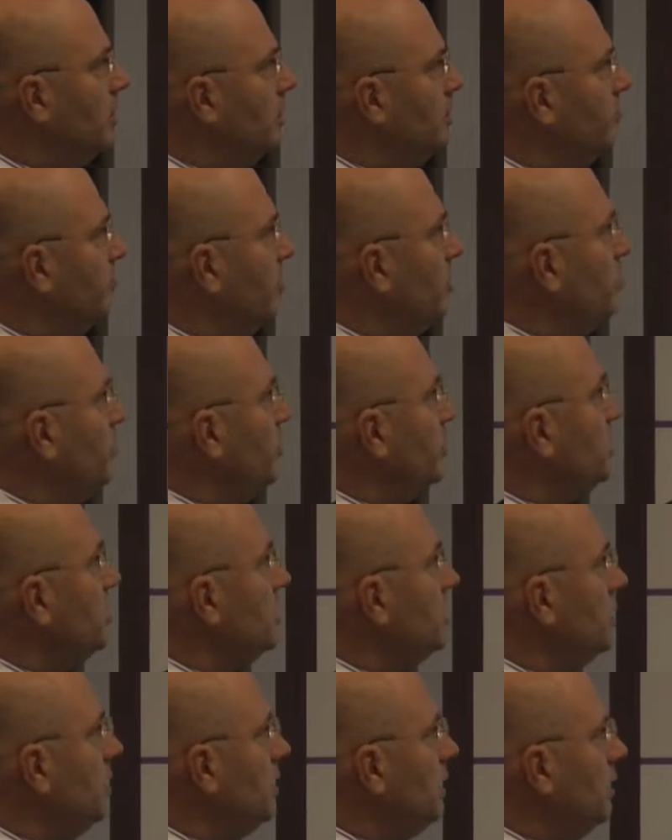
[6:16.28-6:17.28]

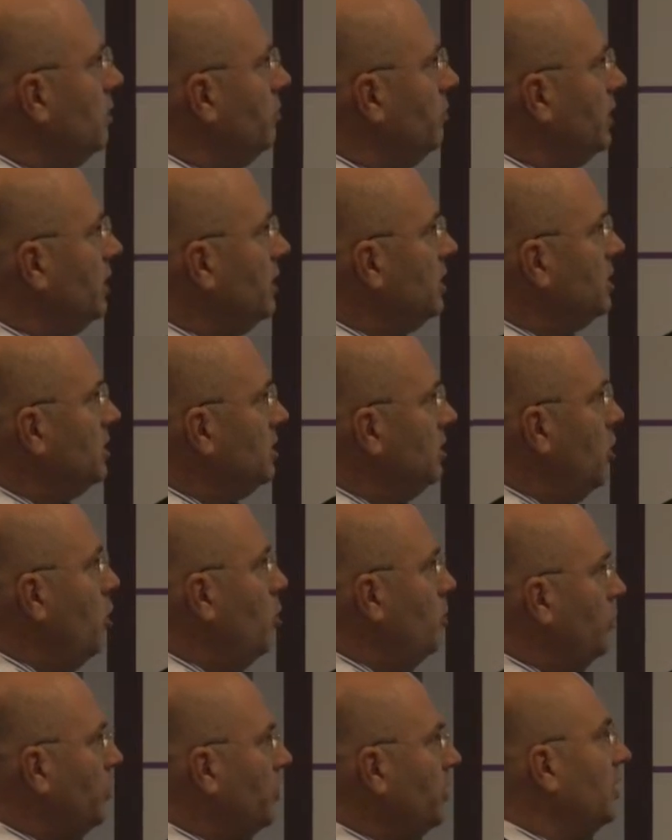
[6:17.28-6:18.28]
developments, which is the
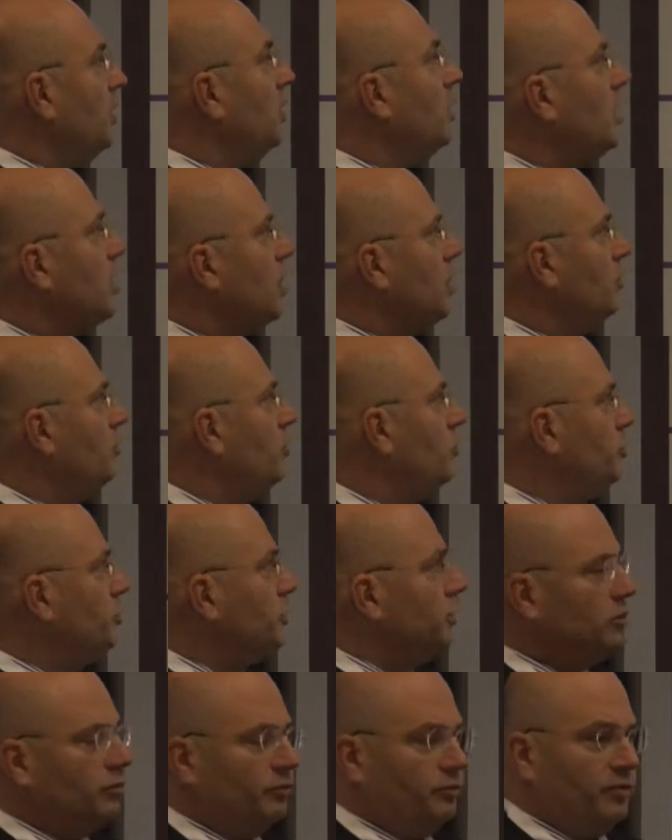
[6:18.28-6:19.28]
upper
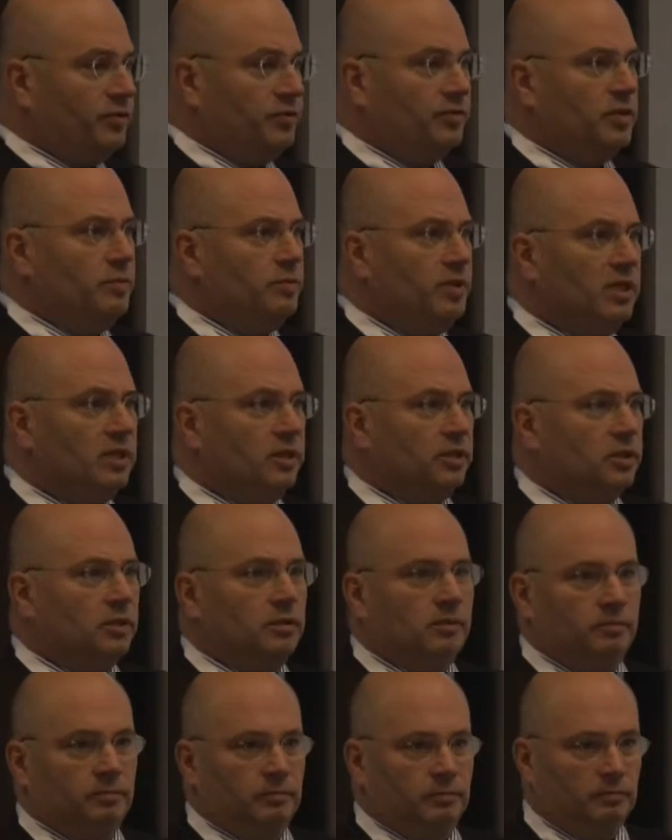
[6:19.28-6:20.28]
30 to 50 meters,
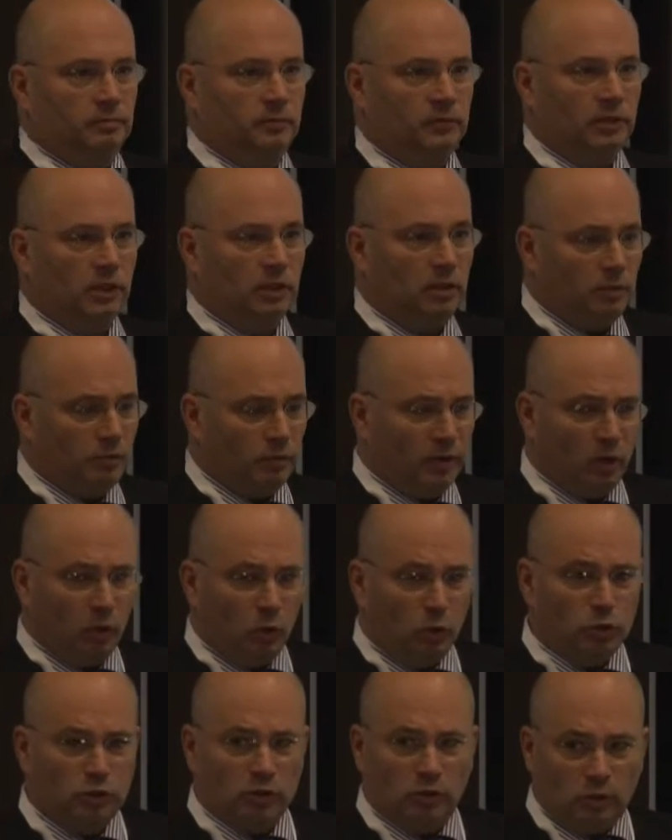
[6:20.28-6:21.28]
where
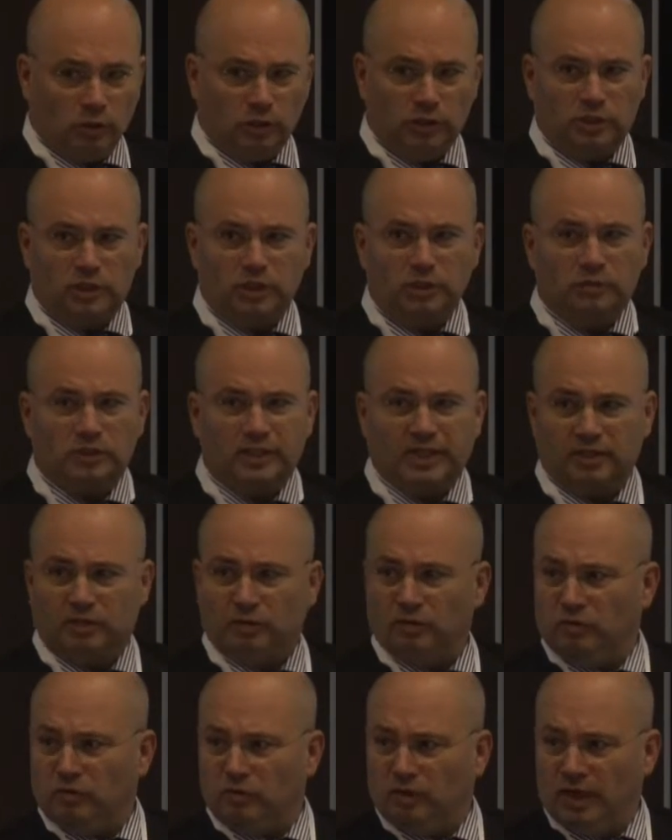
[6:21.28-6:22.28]
also all the
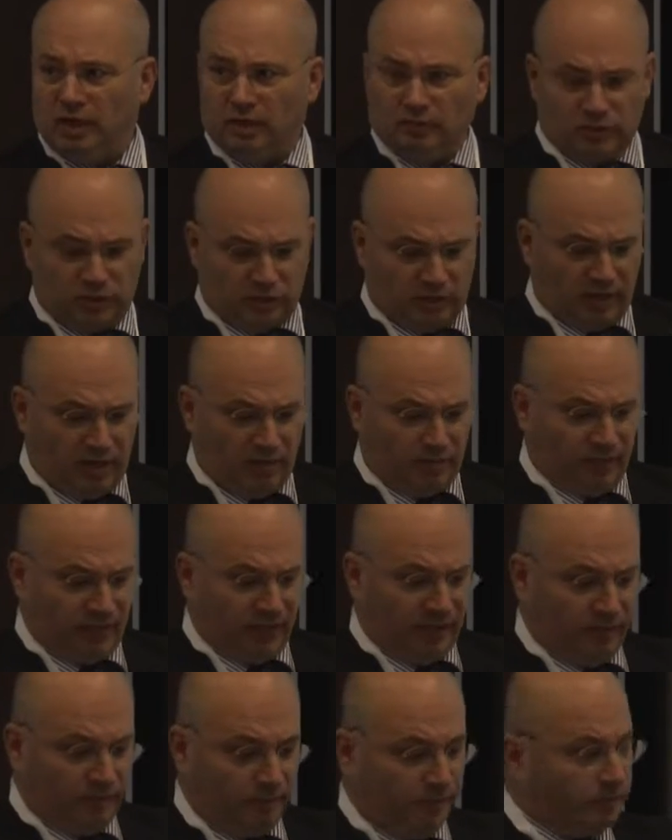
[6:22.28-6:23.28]
geotechnical elements are happening.